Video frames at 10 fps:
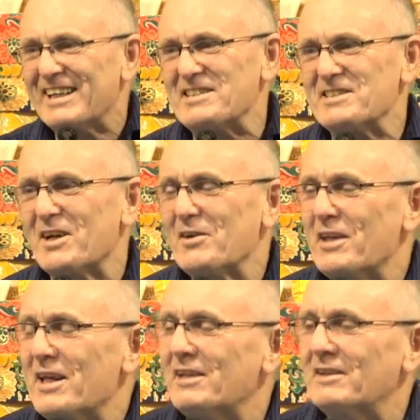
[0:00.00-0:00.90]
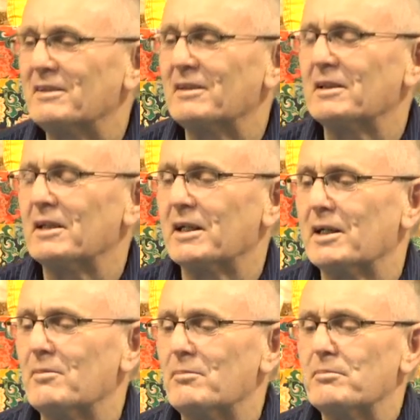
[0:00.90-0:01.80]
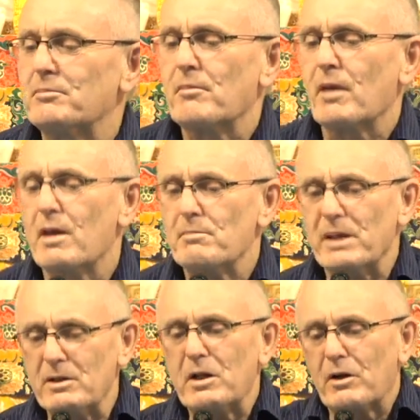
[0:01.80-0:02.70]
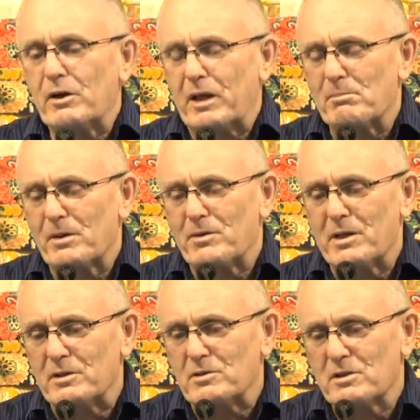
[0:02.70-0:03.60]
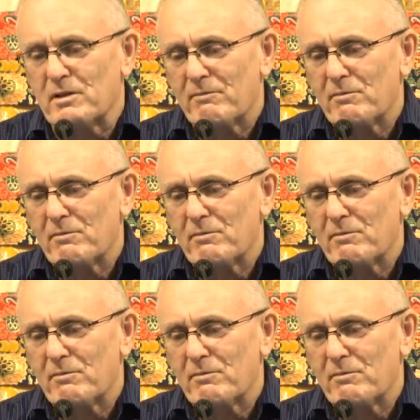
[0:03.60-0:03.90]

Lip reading: So then, but you know, a couple of things.